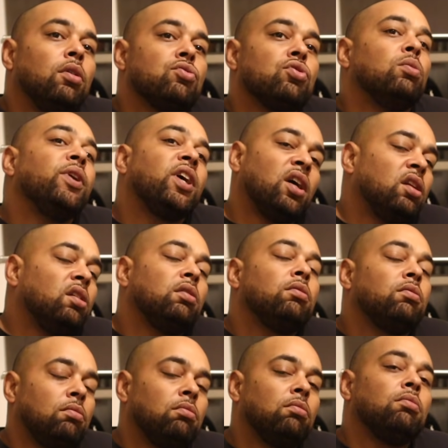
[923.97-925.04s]
So we can
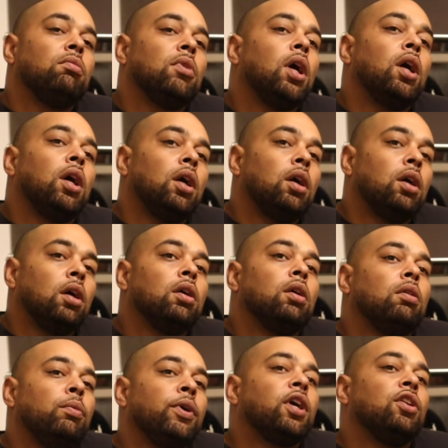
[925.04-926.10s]

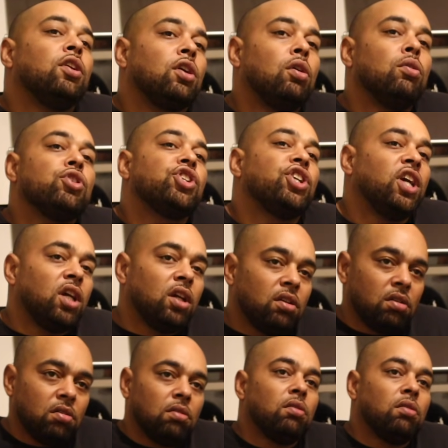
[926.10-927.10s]
negotiate